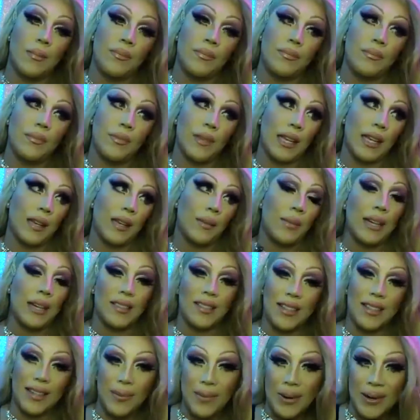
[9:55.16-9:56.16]
like
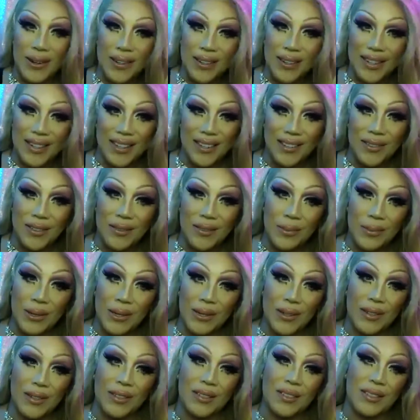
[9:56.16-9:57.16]
Mexican American
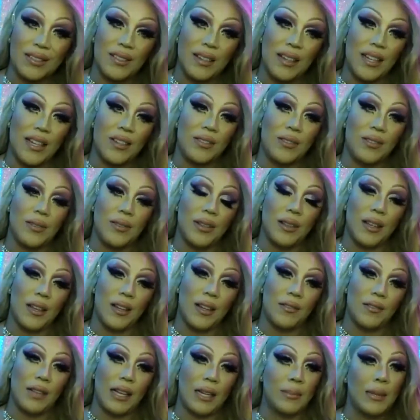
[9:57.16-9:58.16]
books. I do a lot
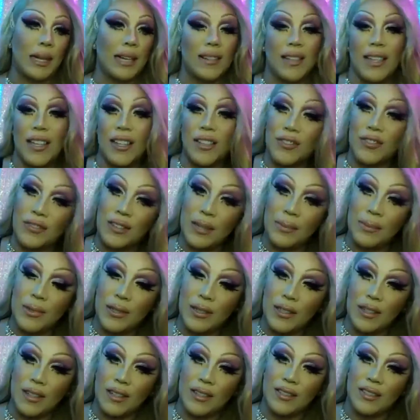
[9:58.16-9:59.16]
of like Black history
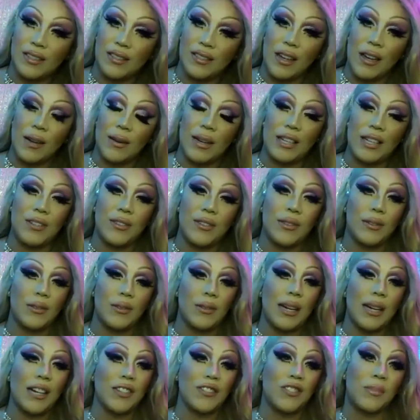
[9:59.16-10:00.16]
books. I do
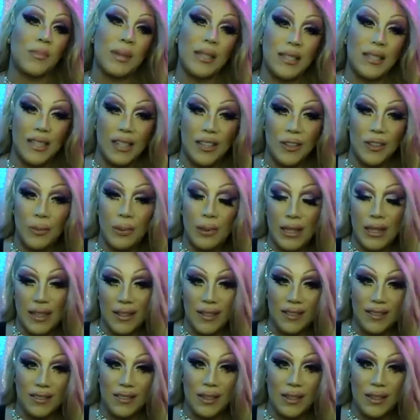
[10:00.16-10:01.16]
LGBTQ plus
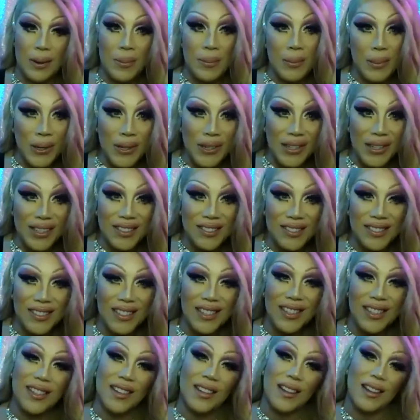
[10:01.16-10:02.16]
books.
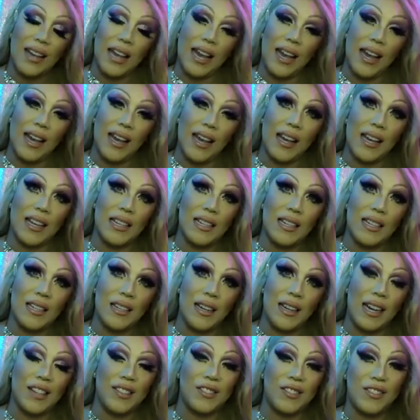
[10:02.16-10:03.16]
And
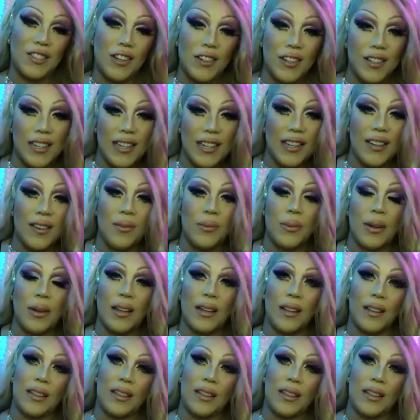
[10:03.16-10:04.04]
I started it with